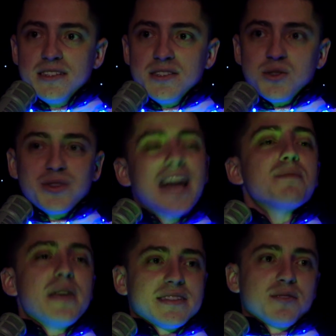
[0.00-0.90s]
So that
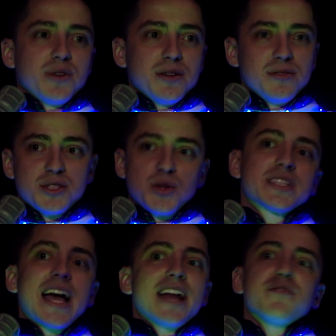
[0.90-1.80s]
makes it real. So
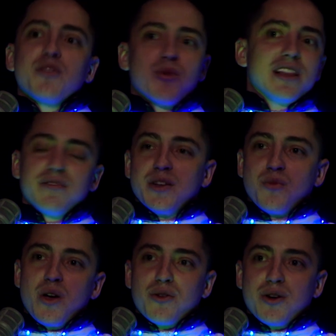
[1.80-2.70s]
it's kind of irrelevant
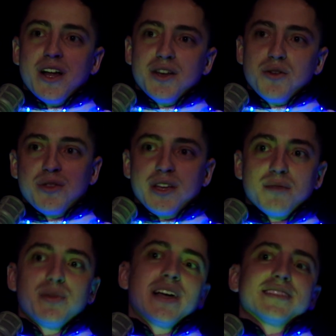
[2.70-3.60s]
whether or not you think
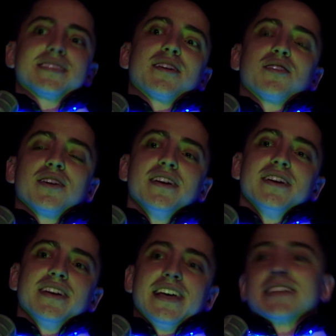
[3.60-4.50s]
the planet Saturn
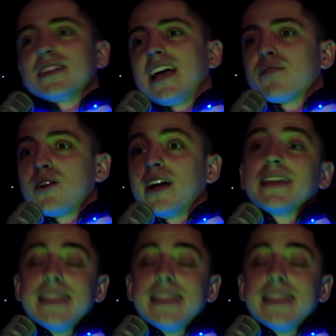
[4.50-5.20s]
is alive or not.